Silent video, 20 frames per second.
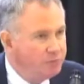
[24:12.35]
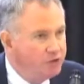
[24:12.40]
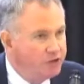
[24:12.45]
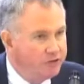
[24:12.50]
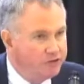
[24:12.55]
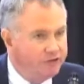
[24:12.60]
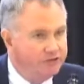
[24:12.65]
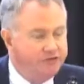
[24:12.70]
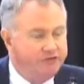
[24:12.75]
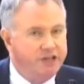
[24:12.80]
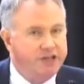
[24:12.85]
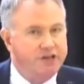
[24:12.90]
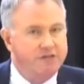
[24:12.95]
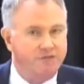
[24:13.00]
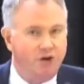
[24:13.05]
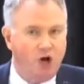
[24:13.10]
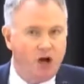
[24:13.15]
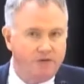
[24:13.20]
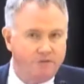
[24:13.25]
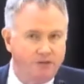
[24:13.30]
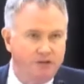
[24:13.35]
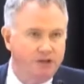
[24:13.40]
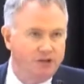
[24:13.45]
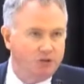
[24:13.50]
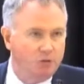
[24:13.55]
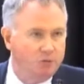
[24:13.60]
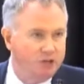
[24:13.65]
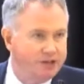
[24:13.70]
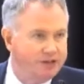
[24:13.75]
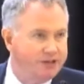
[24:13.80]
put Steve off a
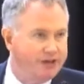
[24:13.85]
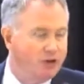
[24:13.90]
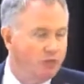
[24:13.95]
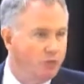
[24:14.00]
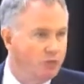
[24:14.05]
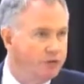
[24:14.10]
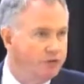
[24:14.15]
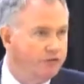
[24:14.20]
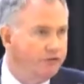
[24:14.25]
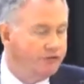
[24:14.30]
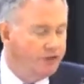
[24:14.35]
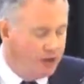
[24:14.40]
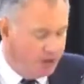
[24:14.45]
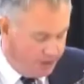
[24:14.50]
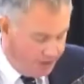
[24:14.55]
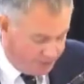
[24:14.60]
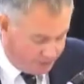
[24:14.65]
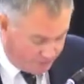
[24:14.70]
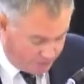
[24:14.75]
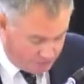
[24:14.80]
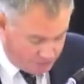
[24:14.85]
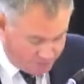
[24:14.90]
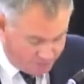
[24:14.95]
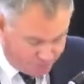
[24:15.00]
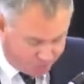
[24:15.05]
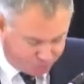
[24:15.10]
little bit, that word science.